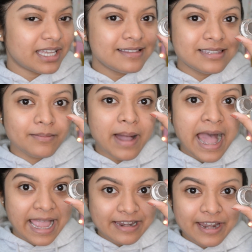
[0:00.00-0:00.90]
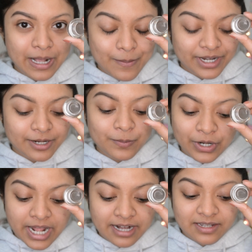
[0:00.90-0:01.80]
it's a highly recommended
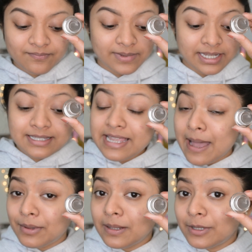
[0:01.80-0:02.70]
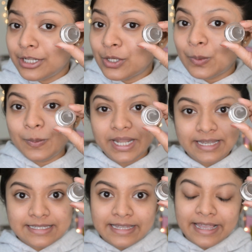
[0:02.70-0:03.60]
product. If it's available in your
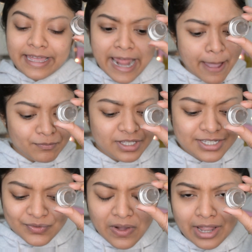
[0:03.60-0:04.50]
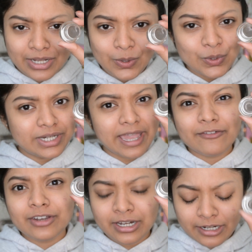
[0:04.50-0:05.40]
place, grab this one. You
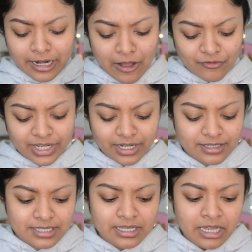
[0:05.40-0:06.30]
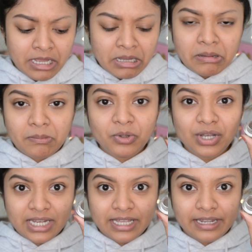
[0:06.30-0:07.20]
definitely love it. It's
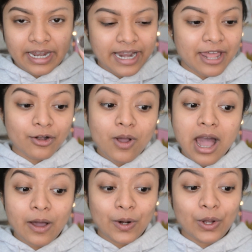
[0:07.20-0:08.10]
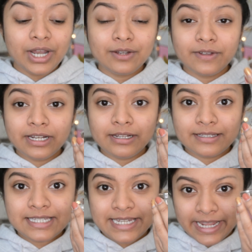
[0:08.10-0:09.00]
really great. I don't know how long it
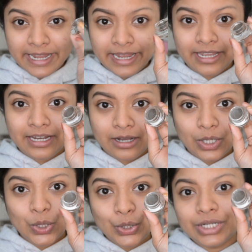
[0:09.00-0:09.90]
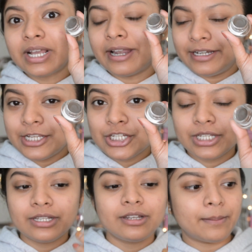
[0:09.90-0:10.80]
will stay in a good
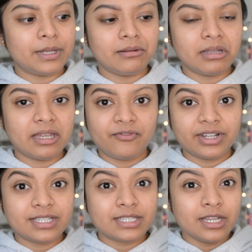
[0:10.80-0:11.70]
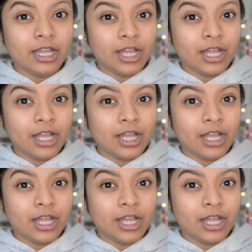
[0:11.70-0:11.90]
condition. I mean, if it's